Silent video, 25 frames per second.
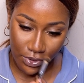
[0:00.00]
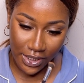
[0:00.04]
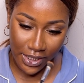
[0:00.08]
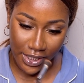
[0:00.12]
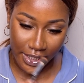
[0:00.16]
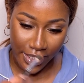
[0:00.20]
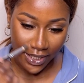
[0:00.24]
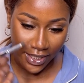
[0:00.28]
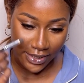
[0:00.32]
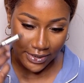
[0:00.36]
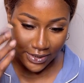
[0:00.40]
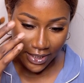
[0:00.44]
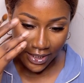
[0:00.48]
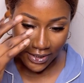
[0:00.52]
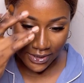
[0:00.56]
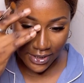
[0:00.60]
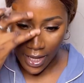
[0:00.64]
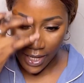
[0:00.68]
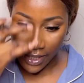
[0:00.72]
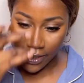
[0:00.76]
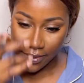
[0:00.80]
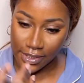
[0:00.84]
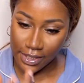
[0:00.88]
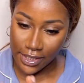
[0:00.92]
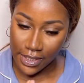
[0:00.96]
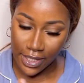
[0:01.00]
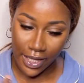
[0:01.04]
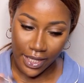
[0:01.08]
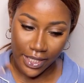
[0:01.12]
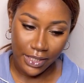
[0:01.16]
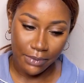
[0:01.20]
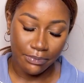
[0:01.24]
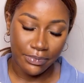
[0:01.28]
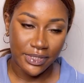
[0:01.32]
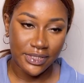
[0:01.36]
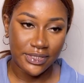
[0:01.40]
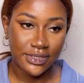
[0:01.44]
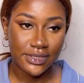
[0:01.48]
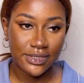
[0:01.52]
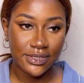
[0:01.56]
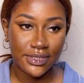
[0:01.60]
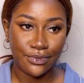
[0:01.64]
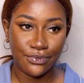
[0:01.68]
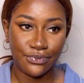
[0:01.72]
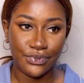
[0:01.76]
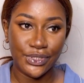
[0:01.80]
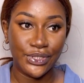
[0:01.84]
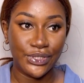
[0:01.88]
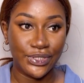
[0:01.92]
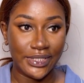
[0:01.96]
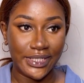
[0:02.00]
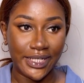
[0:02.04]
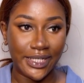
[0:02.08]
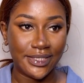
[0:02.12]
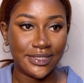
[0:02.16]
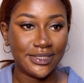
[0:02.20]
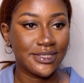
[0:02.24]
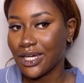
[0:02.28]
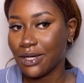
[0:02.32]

layers that I think are a bit redundant.